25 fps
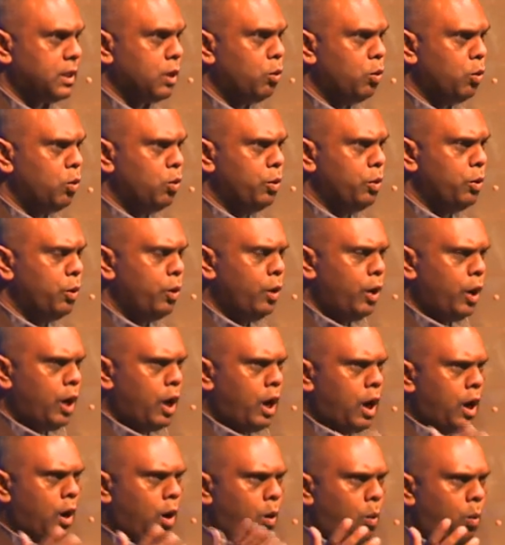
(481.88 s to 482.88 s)
who
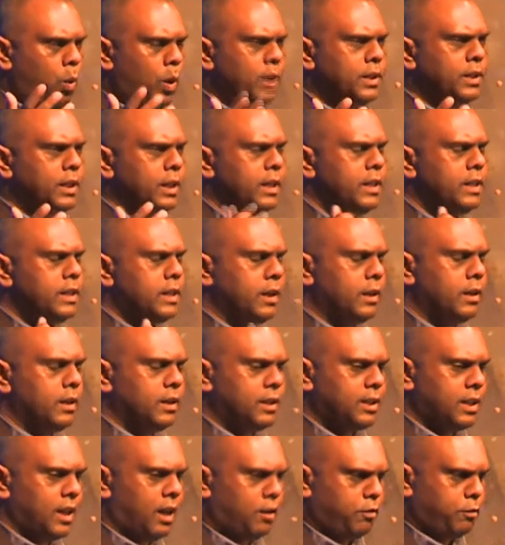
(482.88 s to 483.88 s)
was an internal
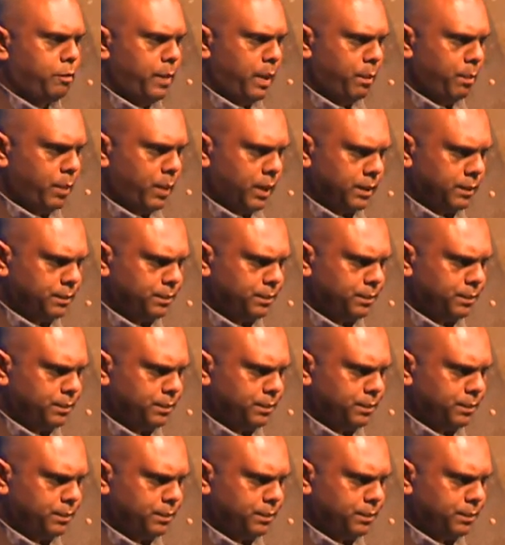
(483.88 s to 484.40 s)
staff member.